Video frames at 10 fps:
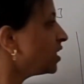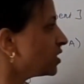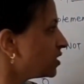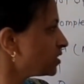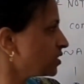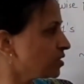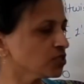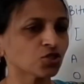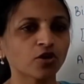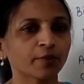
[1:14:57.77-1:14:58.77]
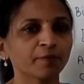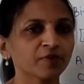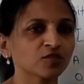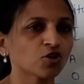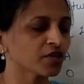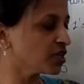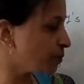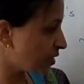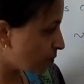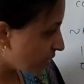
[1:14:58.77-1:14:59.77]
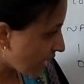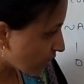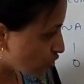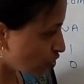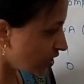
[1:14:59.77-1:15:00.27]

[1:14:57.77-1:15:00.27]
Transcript: This is the short shortcut method, but actually